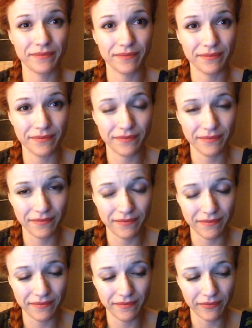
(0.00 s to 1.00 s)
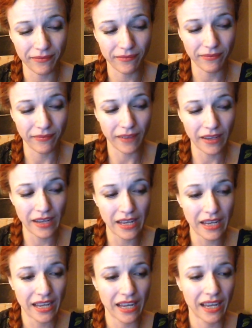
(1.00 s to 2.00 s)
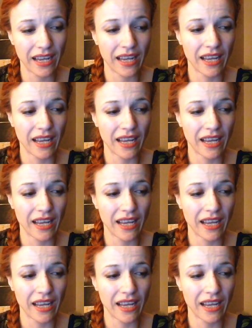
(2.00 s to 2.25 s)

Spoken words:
No one is speaking in this clip.